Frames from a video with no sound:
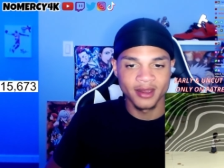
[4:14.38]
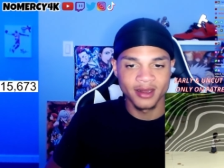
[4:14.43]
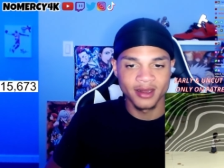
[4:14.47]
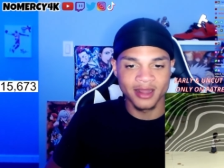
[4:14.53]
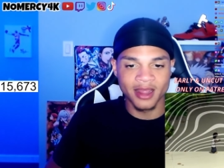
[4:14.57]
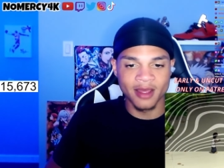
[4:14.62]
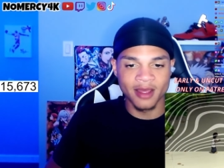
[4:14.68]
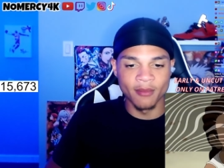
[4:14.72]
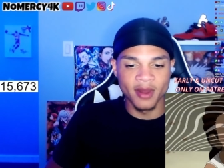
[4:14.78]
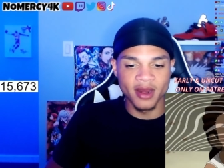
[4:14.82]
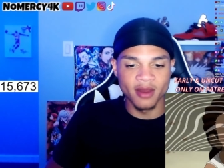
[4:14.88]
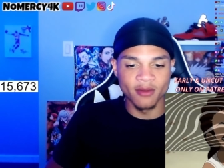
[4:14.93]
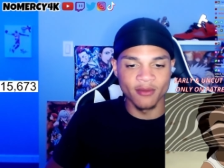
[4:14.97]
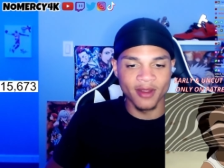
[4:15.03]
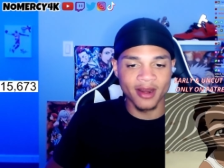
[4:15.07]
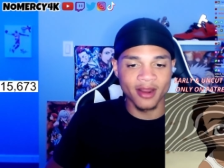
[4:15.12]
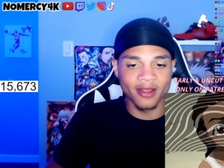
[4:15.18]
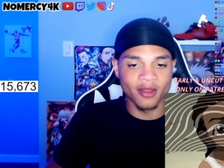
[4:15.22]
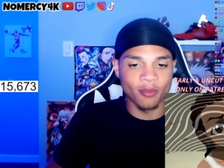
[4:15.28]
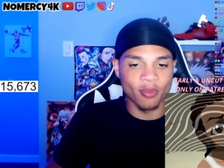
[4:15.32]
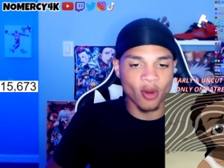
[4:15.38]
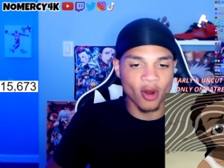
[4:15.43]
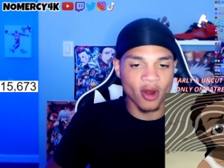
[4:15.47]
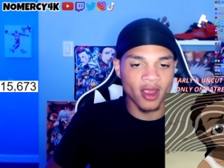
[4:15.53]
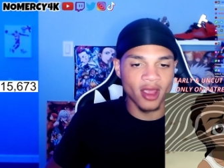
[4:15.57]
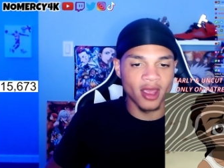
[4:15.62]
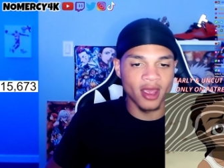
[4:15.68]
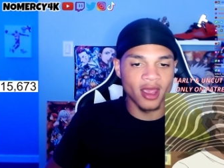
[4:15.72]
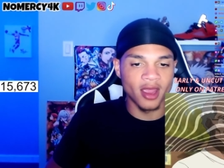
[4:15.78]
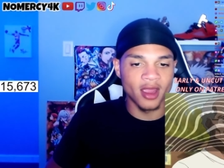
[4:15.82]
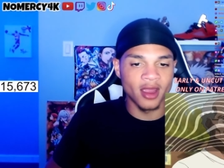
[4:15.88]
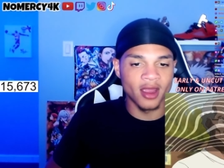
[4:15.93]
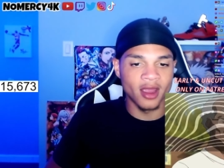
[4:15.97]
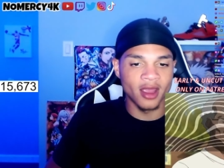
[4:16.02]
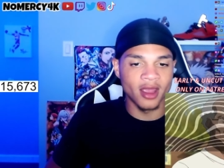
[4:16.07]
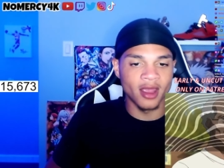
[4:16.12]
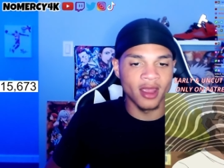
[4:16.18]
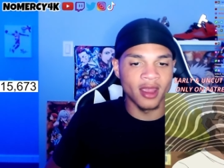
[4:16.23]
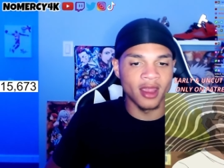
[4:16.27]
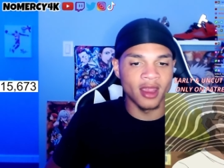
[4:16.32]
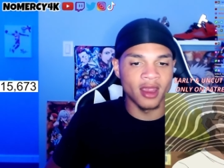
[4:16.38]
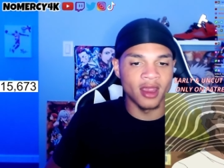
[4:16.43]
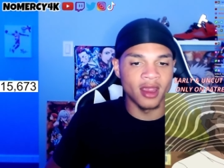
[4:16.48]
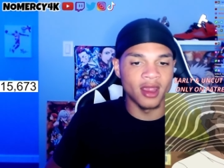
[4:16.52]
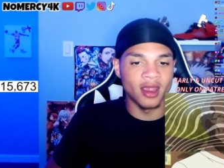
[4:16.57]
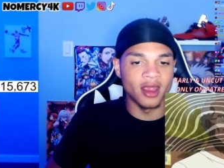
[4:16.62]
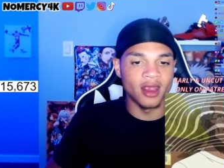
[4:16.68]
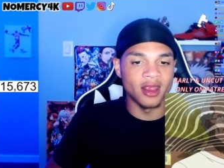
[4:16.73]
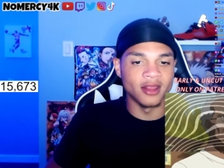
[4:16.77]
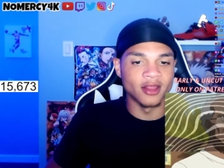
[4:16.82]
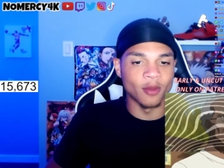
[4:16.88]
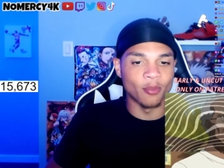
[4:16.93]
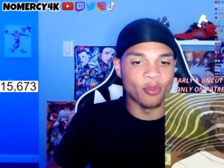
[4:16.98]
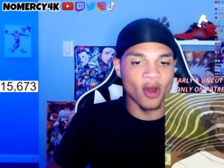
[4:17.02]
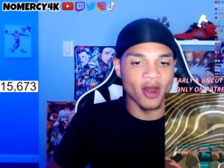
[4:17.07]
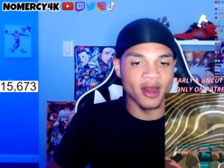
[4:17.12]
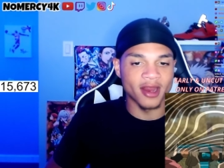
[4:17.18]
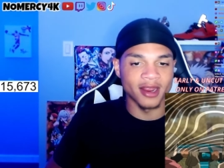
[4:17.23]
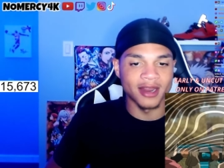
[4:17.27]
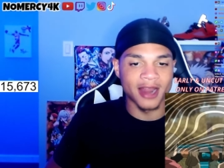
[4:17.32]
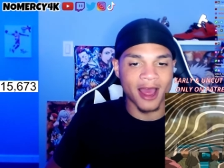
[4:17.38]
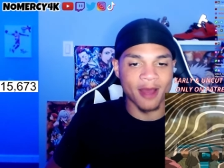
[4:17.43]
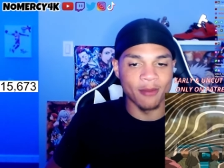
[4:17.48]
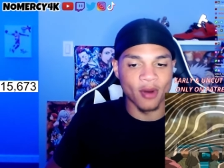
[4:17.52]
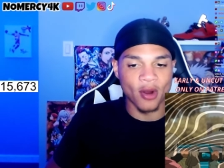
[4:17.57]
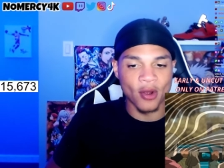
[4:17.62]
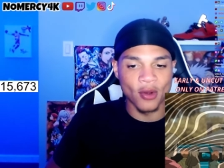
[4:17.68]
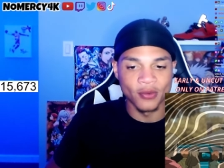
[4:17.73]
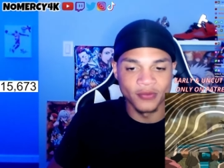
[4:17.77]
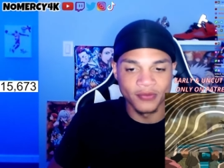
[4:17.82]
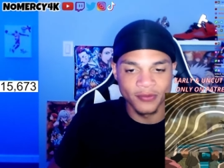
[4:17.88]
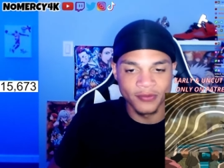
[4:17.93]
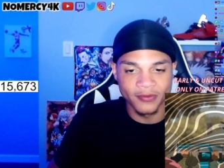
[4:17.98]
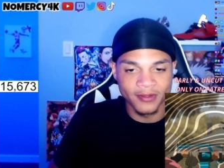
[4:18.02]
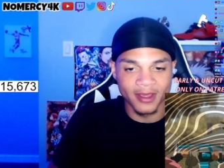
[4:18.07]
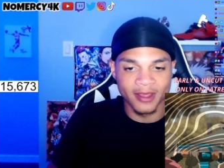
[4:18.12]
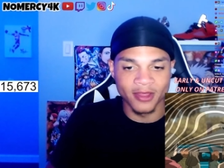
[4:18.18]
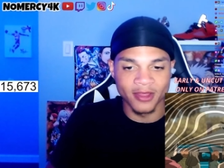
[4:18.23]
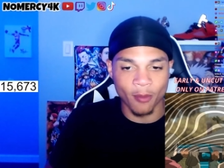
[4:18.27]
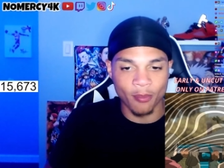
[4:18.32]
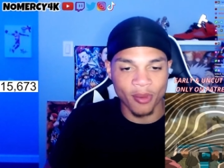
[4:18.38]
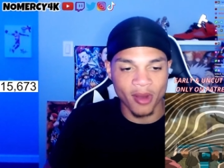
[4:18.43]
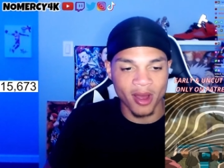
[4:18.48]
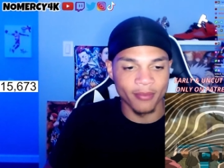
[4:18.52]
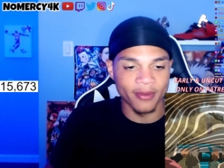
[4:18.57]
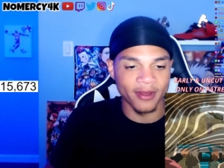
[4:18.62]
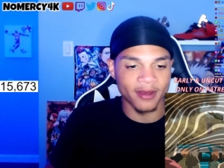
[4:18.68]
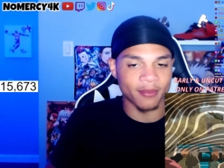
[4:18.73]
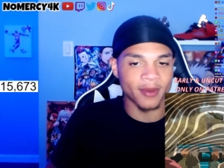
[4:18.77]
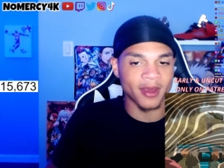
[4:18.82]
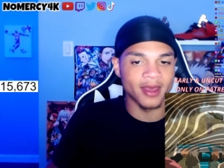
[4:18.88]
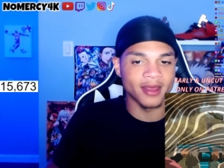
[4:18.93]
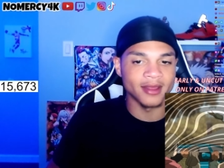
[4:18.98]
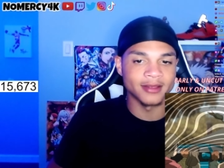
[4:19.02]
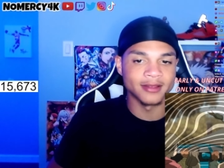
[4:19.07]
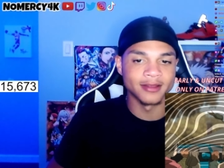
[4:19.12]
Let money rain in the park. In the parking lot, bro. In the public, man.